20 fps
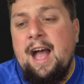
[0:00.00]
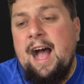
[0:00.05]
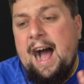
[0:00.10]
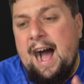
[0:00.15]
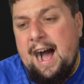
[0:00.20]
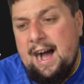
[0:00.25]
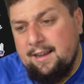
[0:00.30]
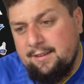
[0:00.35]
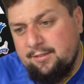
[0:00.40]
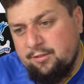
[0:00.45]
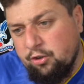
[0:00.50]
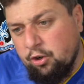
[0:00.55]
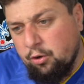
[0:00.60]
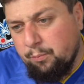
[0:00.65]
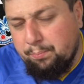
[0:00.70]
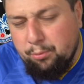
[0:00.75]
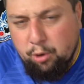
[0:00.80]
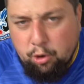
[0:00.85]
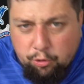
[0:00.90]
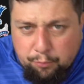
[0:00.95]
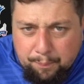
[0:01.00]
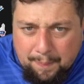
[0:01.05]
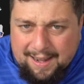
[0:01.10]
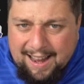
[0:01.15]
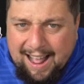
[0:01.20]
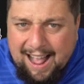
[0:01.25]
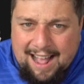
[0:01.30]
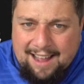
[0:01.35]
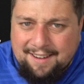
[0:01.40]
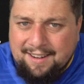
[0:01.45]
Arsenal bruised
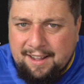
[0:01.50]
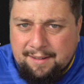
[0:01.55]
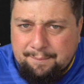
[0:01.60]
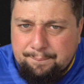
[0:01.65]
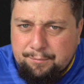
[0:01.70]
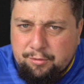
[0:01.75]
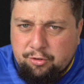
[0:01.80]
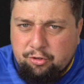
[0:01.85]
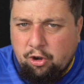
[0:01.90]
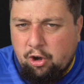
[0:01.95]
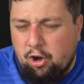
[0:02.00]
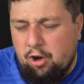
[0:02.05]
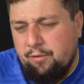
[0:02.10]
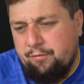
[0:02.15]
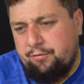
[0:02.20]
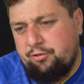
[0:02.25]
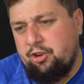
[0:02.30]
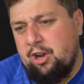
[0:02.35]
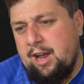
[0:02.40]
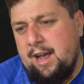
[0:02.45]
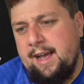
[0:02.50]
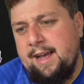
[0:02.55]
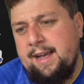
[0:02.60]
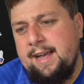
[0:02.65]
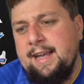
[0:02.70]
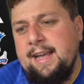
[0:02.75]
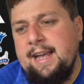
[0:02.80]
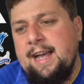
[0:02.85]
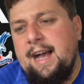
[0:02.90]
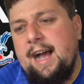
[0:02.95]
banana sort of shirt.
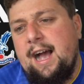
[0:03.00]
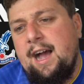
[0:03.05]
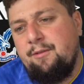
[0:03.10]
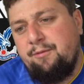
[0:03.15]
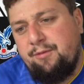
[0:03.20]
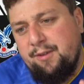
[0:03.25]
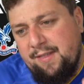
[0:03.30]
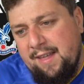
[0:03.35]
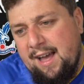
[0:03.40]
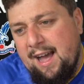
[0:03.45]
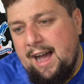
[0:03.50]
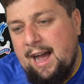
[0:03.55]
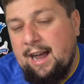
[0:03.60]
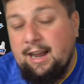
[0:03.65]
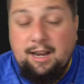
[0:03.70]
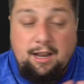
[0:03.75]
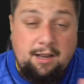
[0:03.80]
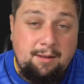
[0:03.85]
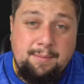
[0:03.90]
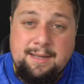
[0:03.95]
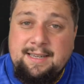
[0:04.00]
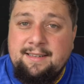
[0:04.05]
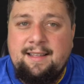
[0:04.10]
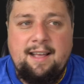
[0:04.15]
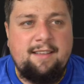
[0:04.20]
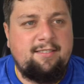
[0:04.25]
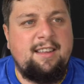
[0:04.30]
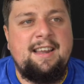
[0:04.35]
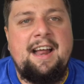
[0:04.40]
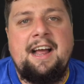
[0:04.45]
And for that, I mean,
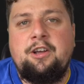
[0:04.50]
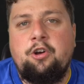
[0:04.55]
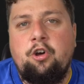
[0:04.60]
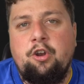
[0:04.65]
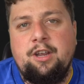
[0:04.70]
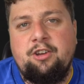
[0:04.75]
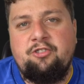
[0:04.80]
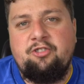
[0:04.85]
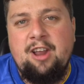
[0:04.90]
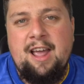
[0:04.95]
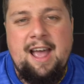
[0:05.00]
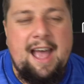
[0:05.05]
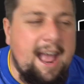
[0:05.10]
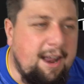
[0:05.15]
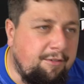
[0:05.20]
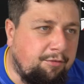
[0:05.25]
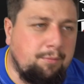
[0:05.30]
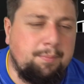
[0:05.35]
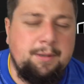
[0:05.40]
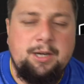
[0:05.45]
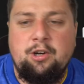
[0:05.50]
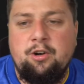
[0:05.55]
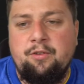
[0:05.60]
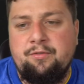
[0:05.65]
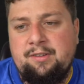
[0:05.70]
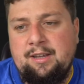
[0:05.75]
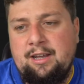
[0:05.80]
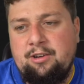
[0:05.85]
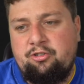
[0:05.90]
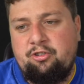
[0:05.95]
that's an iconic shirt. Everybody
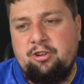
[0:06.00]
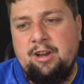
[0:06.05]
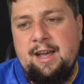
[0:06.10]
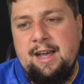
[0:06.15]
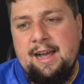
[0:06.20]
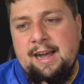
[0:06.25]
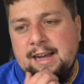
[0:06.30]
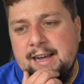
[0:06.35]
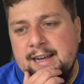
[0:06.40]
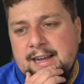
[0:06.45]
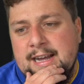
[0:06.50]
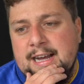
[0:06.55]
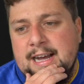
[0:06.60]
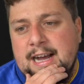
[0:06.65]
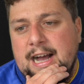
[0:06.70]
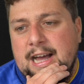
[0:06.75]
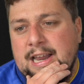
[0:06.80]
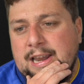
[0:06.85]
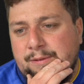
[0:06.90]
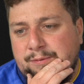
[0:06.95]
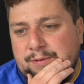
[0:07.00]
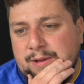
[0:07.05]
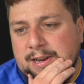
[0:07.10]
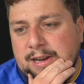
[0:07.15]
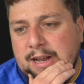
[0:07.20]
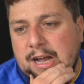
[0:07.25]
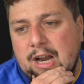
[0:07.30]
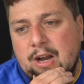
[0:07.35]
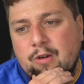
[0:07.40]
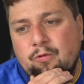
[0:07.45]
loves that shirt. And I
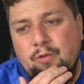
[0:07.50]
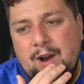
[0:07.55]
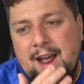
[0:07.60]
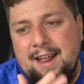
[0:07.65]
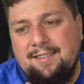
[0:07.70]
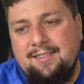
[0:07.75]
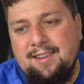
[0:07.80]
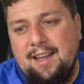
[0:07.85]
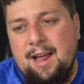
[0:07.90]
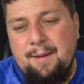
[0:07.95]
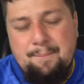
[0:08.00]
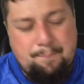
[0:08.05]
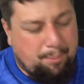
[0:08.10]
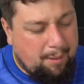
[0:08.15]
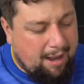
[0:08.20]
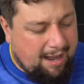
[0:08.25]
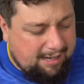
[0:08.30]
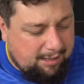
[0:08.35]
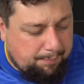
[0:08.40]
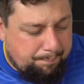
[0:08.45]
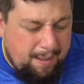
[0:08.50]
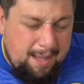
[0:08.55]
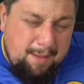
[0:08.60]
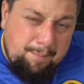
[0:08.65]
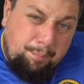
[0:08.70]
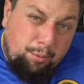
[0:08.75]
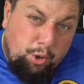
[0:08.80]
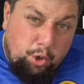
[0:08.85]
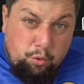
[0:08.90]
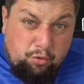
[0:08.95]
think red and black bit
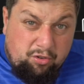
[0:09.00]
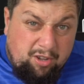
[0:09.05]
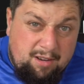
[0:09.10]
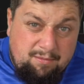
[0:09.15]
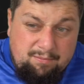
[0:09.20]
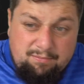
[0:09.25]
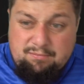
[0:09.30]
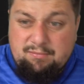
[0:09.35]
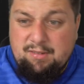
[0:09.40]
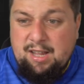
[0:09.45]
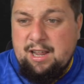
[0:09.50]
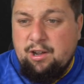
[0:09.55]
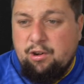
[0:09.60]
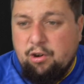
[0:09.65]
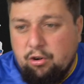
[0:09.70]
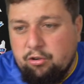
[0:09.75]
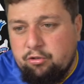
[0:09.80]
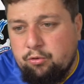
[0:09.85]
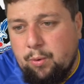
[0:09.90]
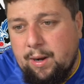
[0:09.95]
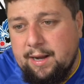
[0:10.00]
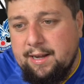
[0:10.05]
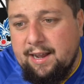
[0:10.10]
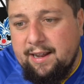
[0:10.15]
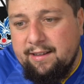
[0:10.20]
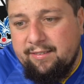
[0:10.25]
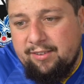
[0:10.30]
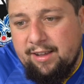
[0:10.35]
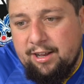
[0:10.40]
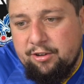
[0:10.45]
of bruising, it looks quite
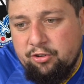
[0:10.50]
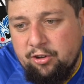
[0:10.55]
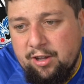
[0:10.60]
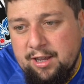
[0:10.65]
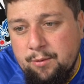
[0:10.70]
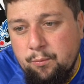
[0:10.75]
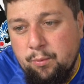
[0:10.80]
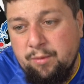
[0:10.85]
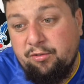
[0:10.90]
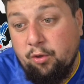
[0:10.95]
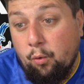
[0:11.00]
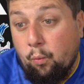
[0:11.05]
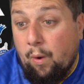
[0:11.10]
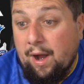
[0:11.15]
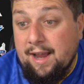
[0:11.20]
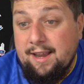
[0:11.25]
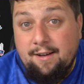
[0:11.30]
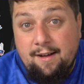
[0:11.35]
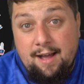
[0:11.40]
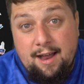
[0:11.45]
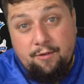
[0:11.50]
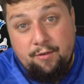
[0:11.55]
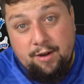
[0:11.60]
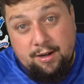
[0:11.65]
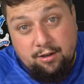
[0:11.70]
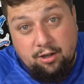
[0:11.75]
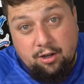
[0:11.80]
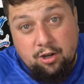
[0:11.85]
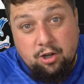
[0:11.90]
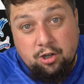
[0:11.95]
nice actually, with the white
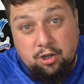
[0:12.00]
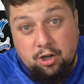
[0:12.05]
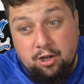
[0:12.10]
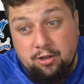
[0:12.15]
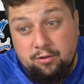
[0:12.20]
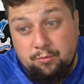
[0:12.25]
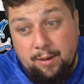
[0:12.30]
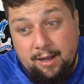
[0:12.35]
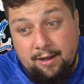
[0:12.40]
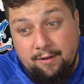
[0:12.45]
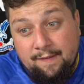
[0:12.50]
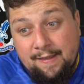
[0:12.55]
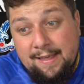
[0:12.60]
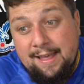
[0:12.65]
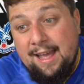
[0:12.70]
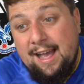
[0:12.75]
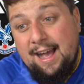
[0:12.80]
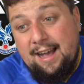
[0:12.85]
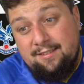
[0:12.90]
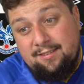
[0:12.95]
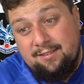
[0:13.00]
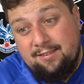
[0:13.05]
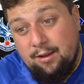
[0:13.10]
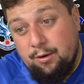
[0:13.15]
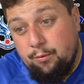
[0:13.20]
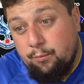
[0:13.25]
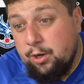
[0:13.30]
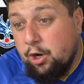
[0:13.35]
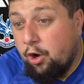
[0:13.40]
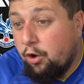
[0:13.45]
lettering logo as well. As I
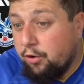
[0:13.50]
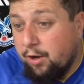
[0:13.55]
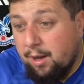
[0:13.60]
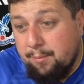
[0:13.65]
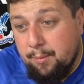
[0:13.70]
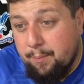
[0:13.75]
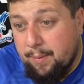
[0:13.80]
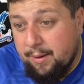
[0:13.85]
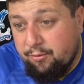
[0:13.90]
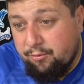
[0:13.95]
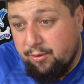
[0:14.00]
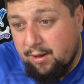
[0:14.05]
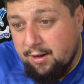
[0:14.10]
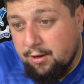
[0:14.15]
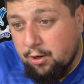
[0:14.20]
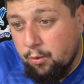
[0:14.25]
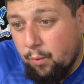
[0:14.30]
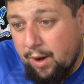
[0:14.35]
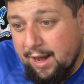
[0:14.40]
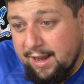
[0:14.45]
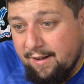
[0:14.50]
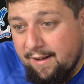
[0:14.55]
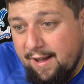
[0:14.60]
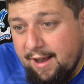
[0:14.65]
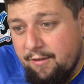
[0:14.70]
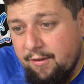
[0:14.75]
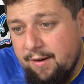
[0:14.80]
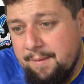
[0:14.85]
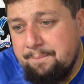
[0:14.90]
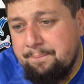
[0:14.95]
said, we all know I'm a big fan of the white
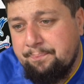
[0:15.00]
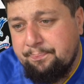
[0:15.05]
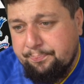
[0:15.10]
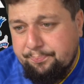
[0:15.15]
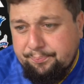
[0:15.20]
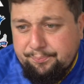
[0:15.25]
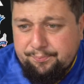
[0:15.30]
lettering.